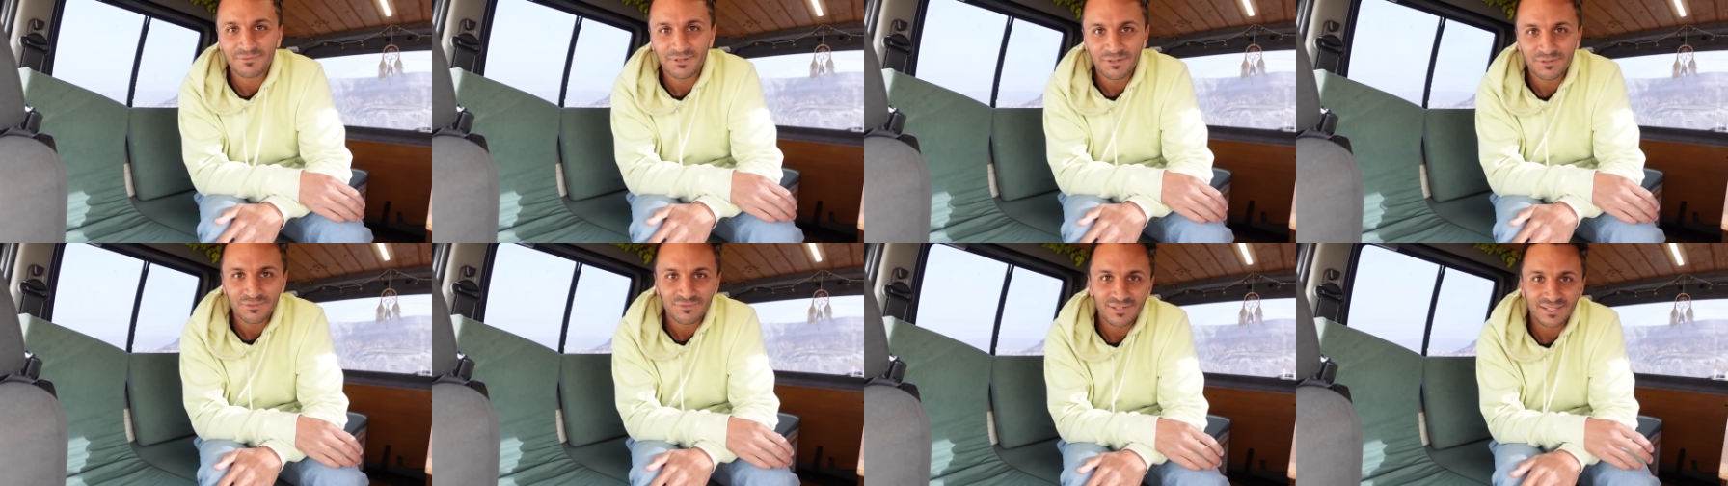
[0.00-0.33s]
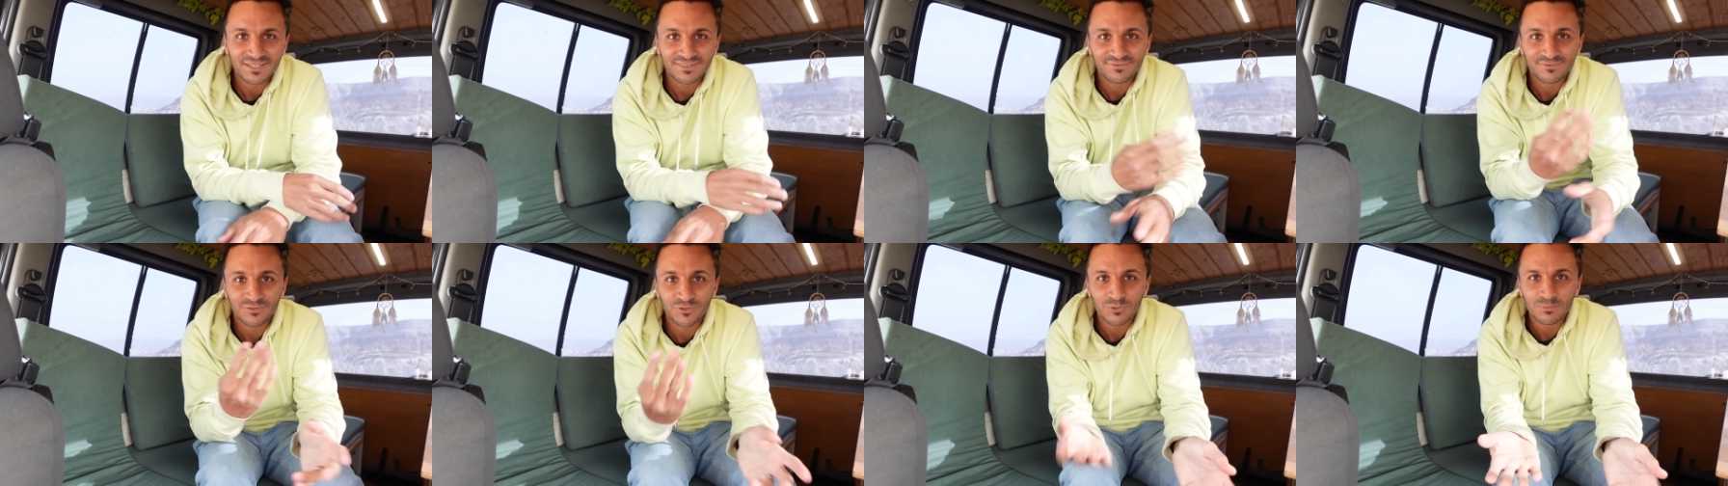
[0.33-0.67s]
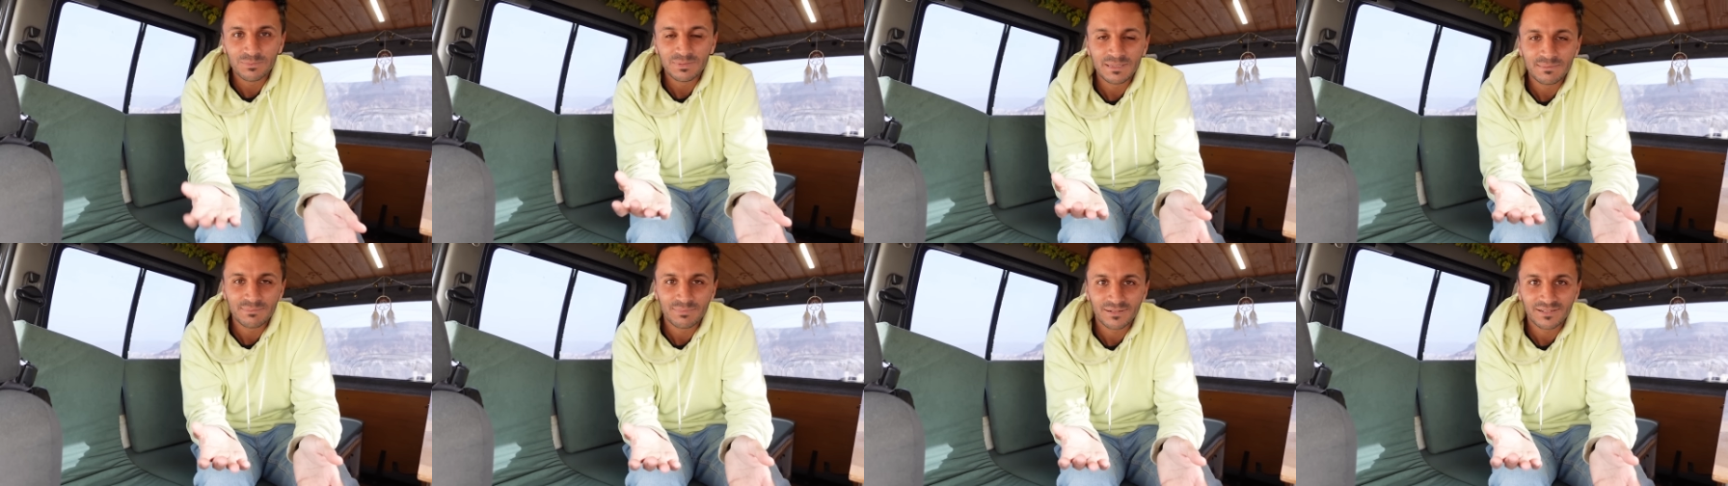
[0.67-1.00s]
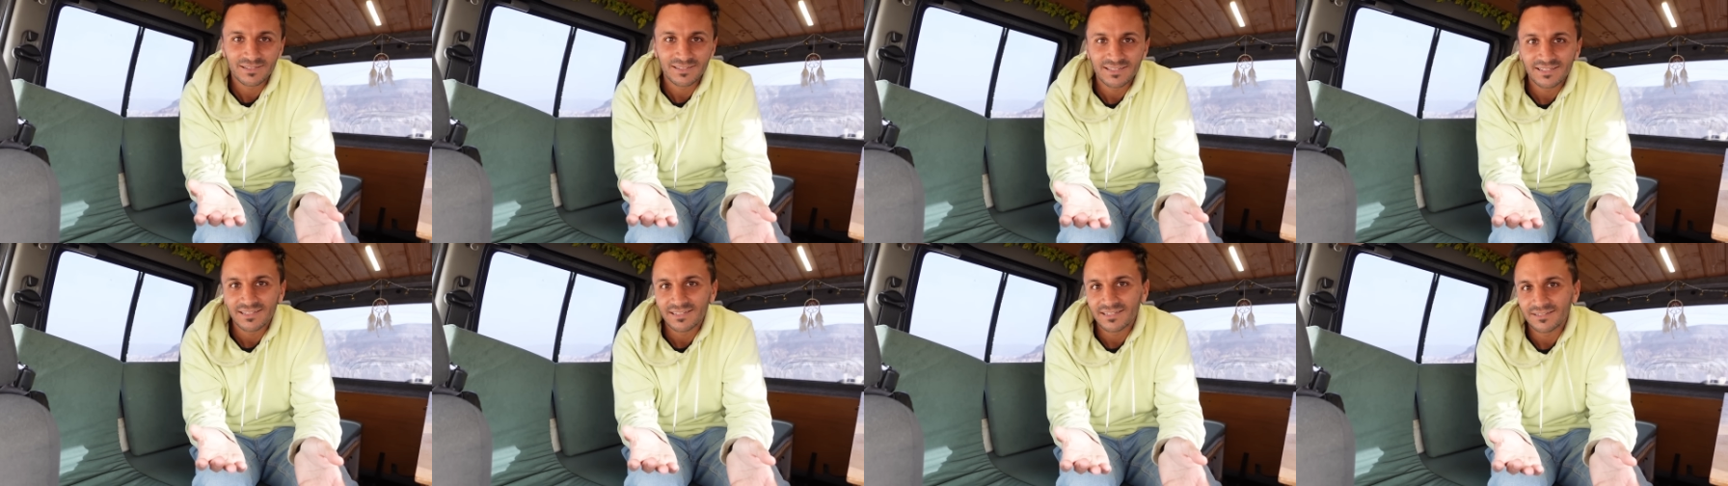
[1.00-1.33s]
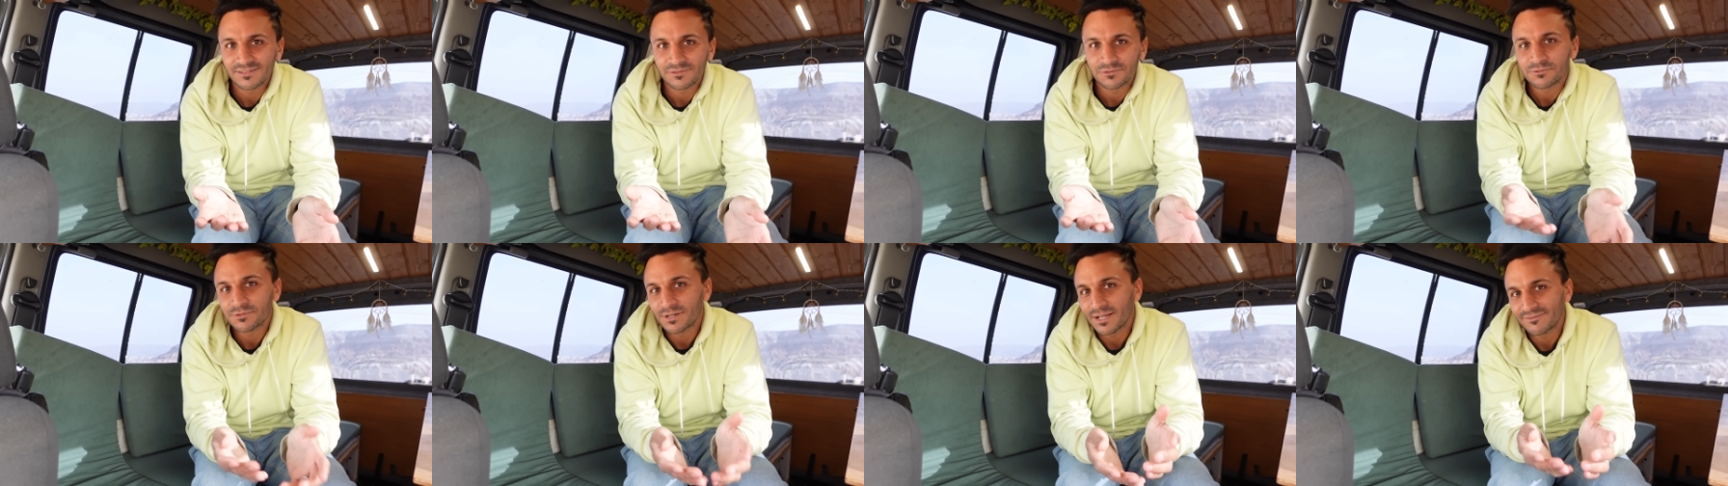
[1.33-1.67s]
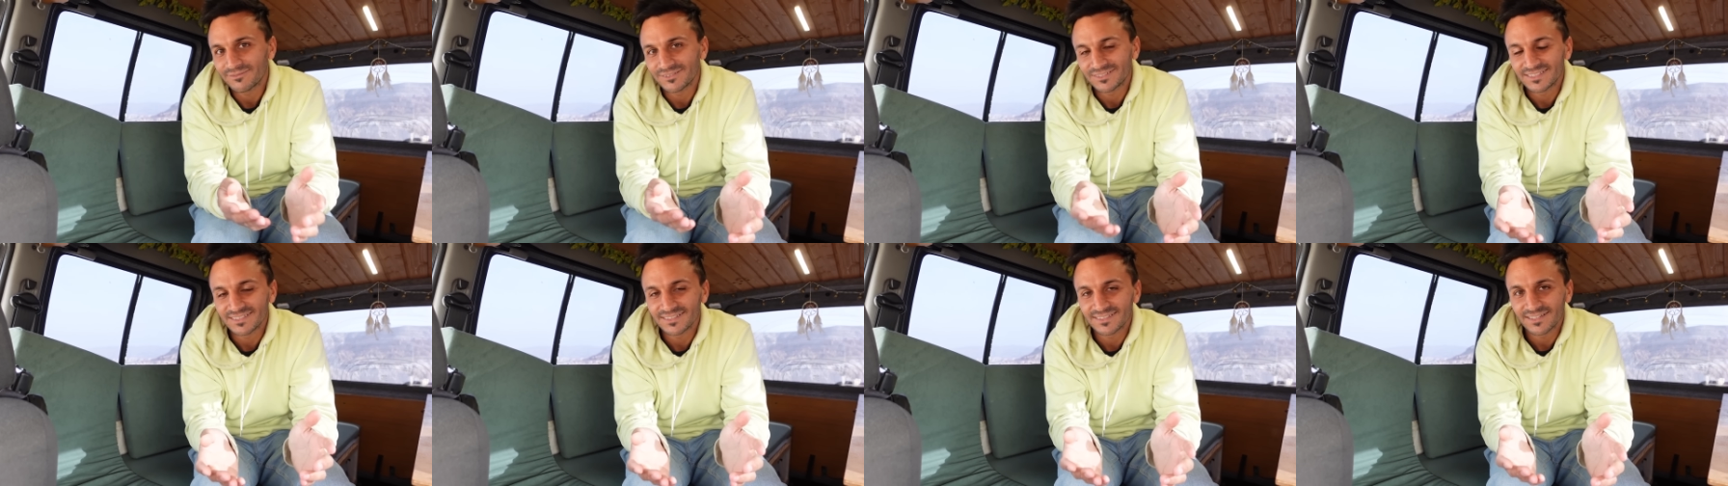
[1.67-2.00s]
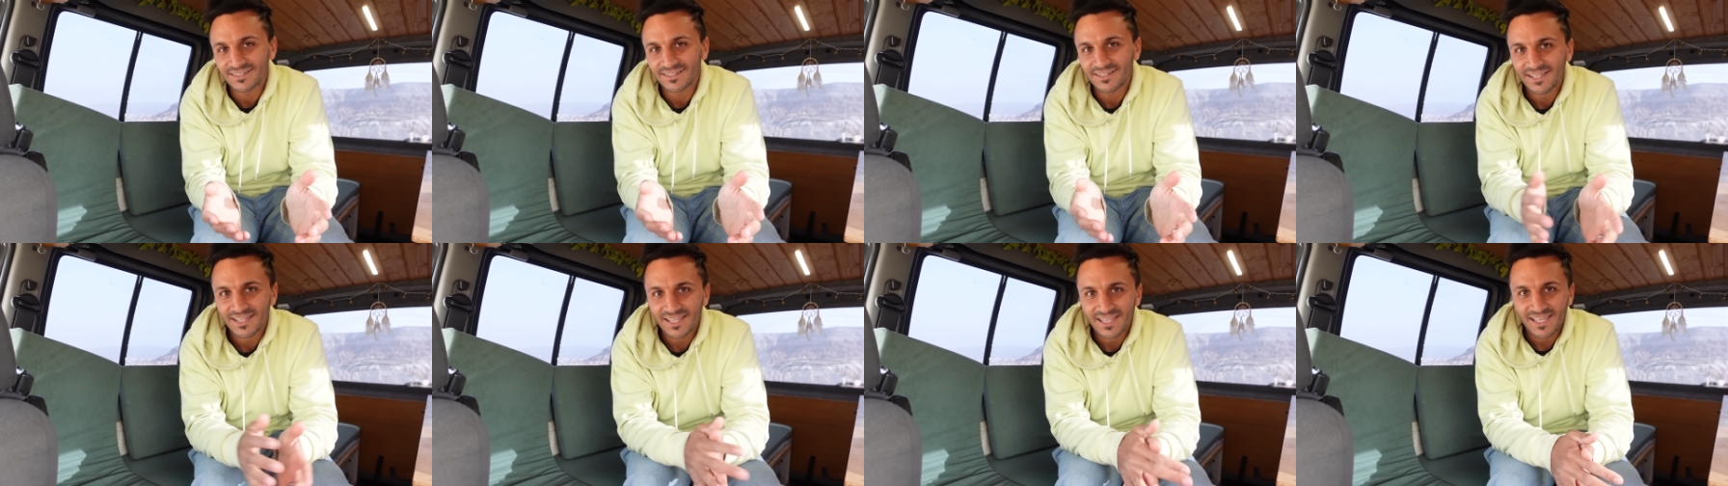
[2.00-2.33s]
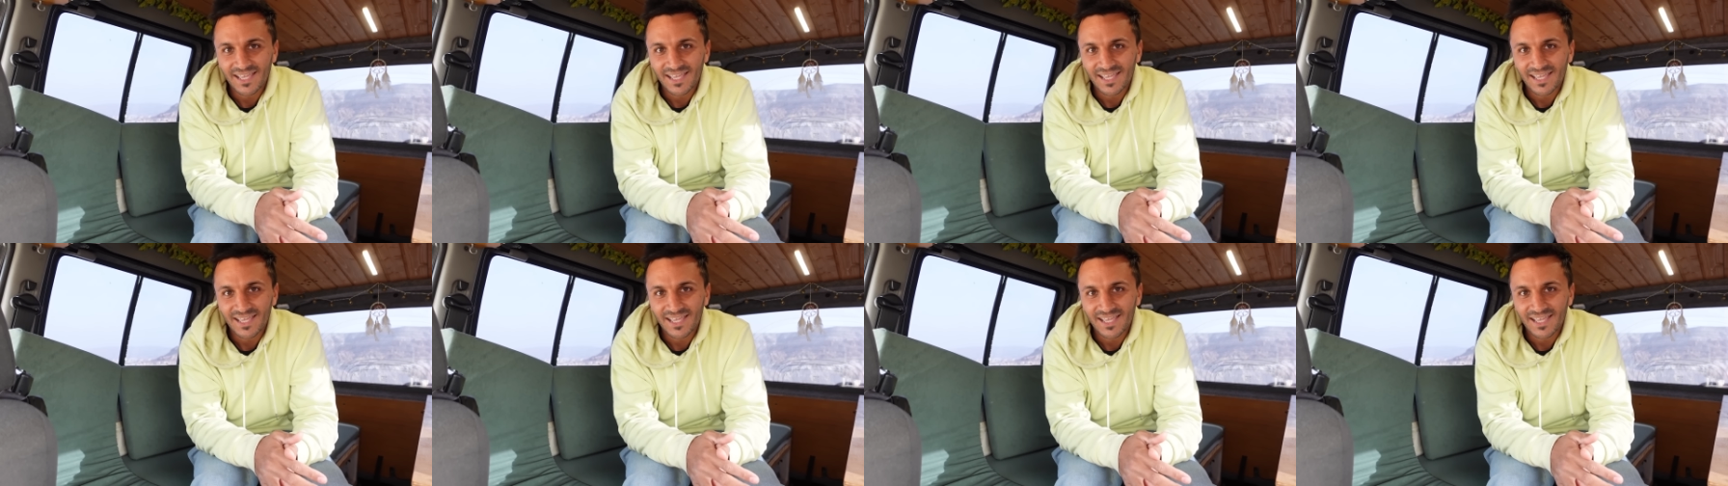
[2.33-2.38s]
where we've had four people in here all having dinner,